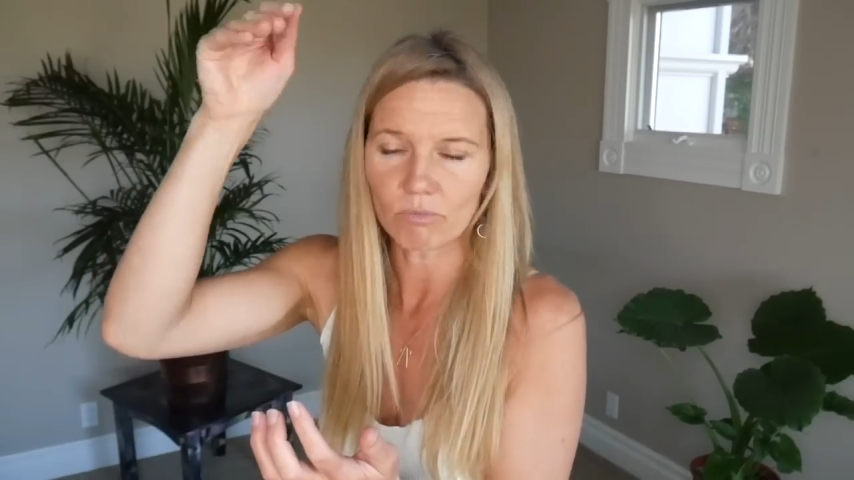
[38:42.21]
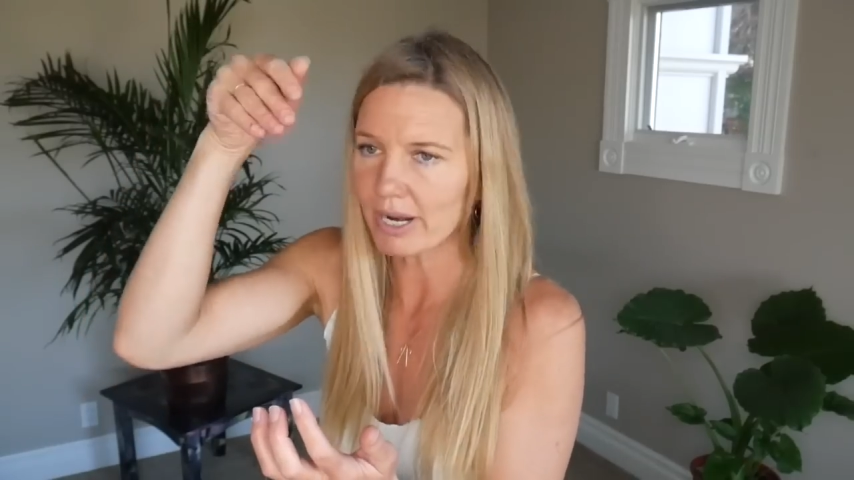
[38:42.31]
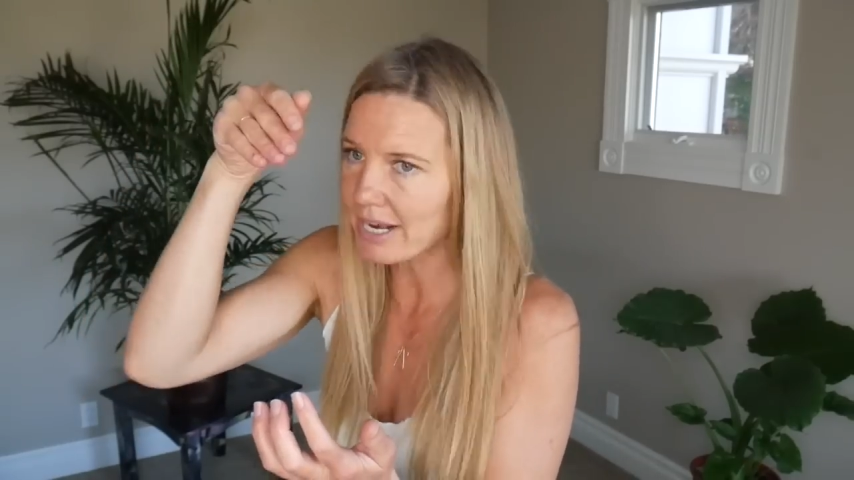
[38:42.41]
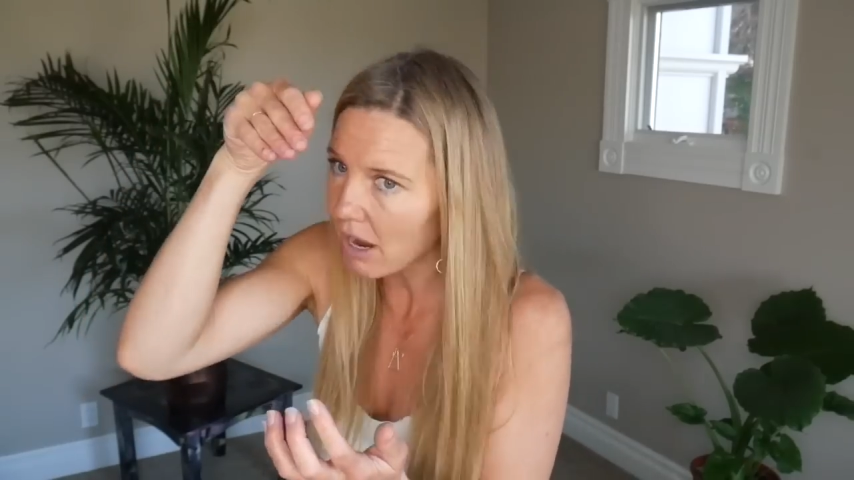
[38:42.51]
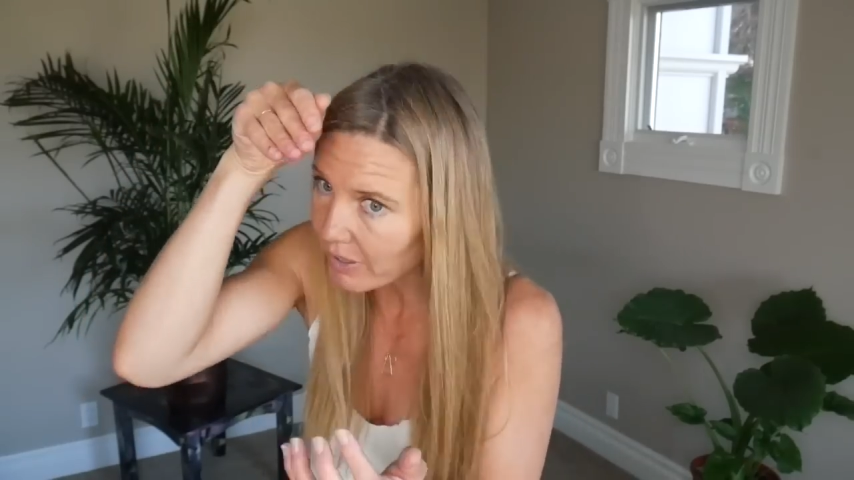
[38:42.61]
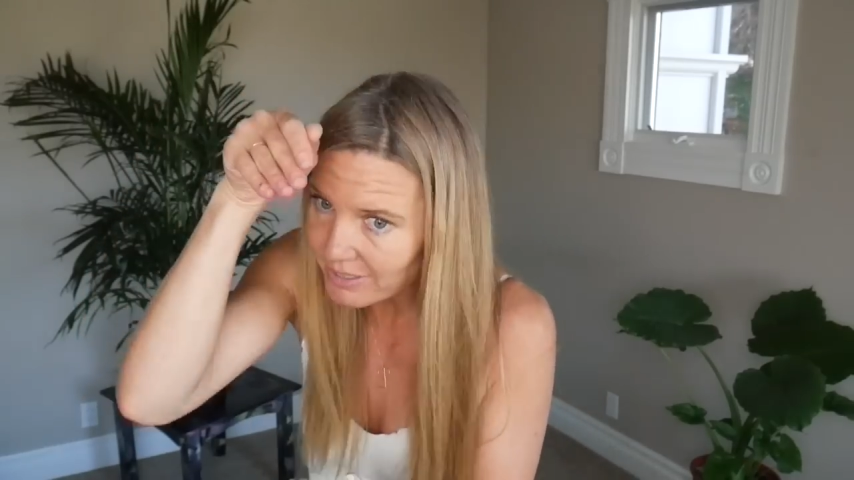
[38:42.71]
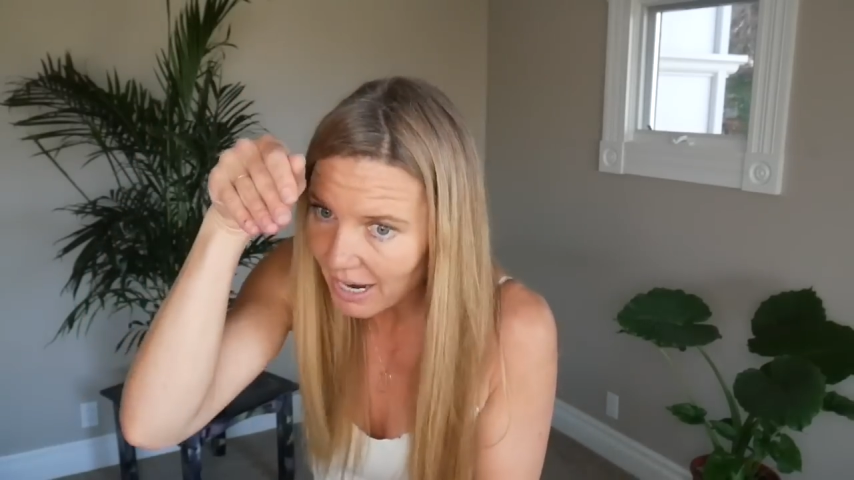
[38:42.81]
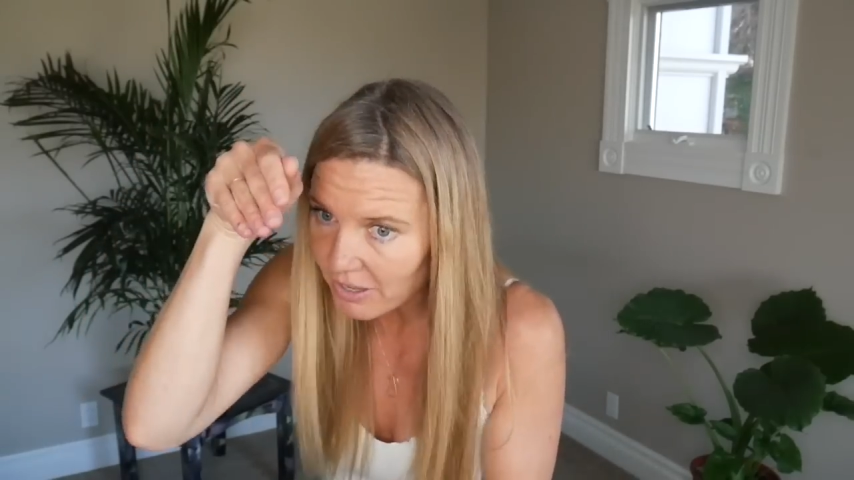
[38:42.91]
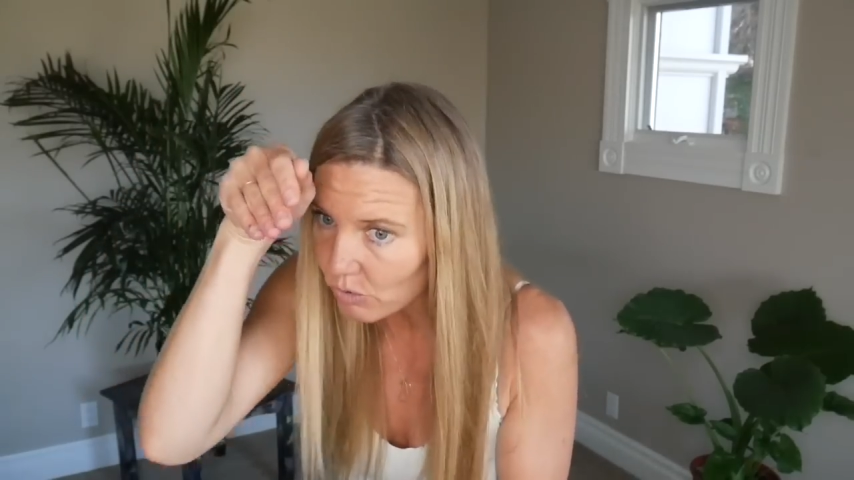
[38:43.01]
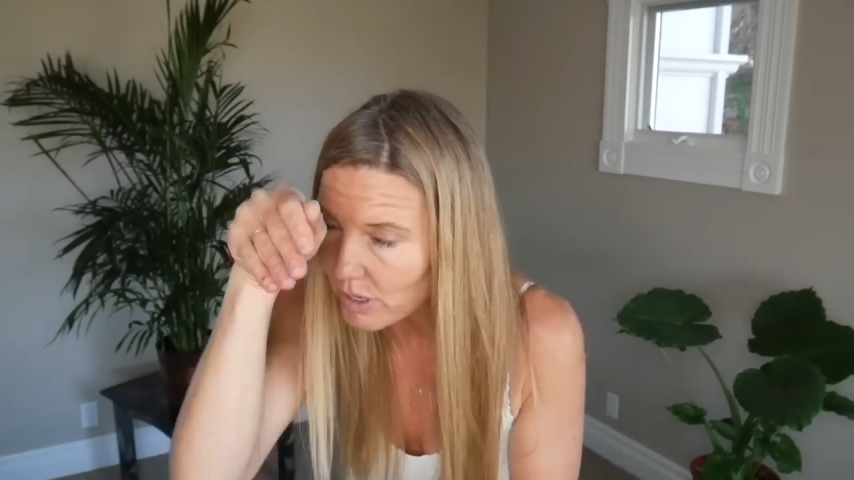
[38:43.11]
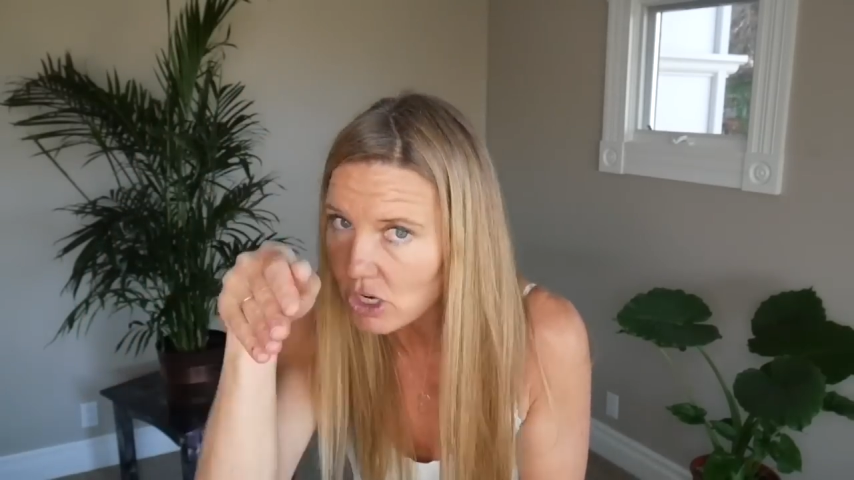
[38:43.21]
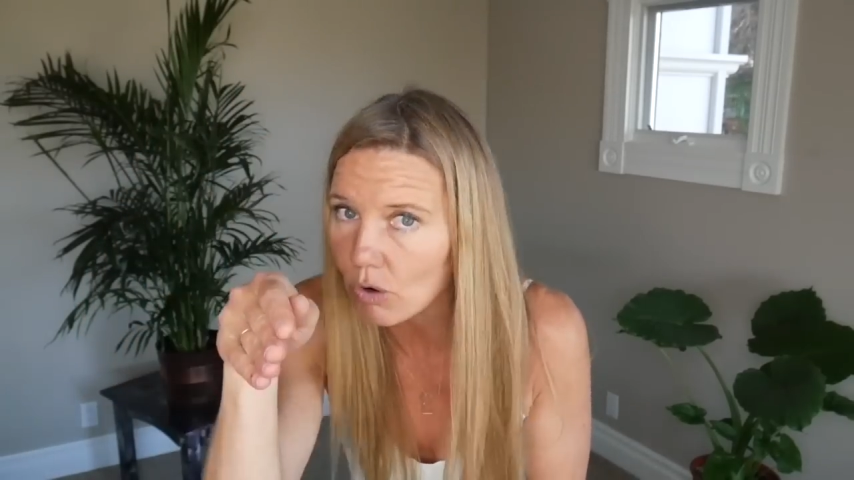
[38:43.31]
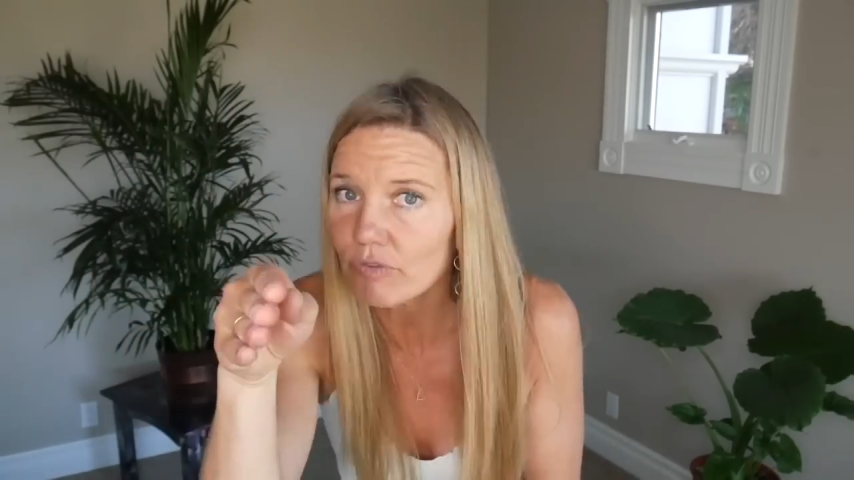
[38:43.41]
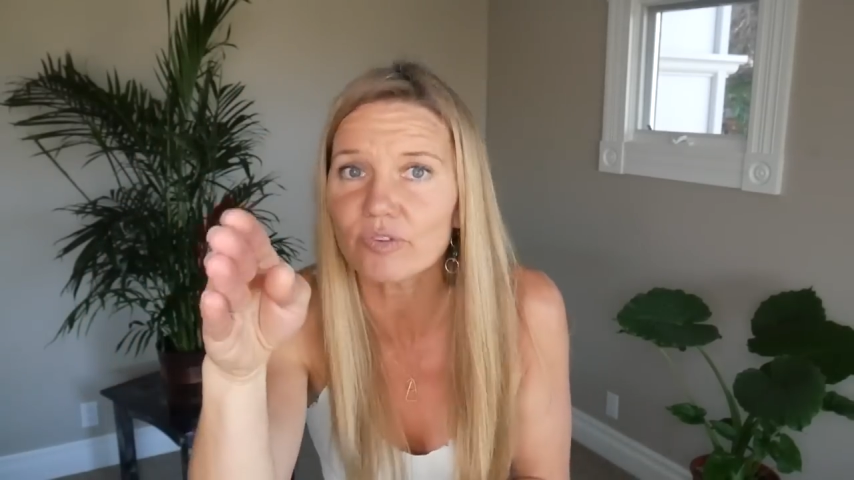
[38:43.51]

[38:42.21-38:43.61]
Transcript: Right now it's either we go